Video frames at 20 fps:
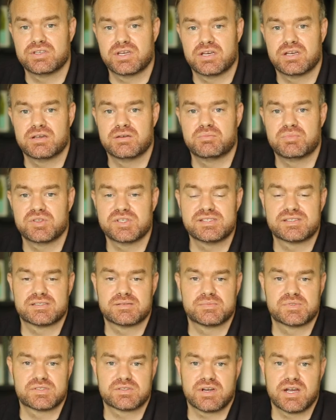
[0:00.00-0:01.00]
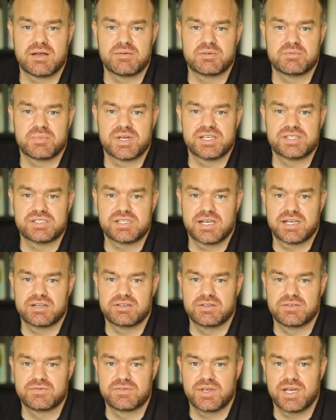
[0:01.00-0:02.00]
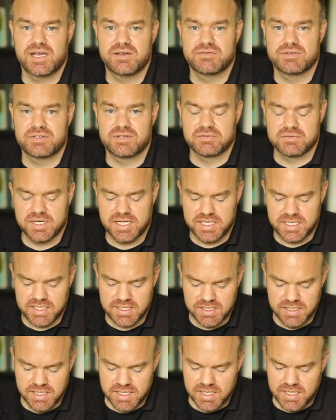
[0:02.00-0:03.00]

Uh, please subscribe to my channel if you haven't already